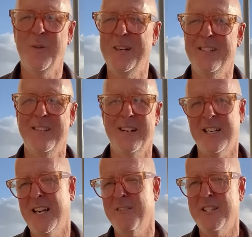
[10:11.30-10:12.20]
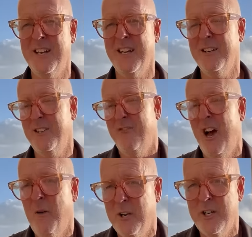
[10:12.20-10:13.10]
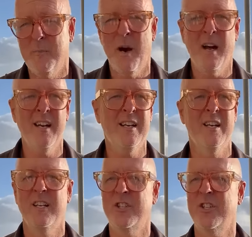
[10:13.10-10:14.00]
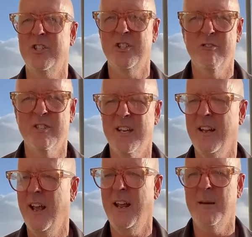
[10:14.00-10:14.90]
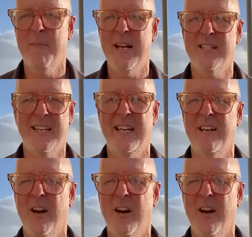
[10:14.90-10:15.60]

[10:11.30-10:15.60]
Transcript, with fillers: reason not to have a ticket. You've got one in your pocket. Just use it, and it makes getting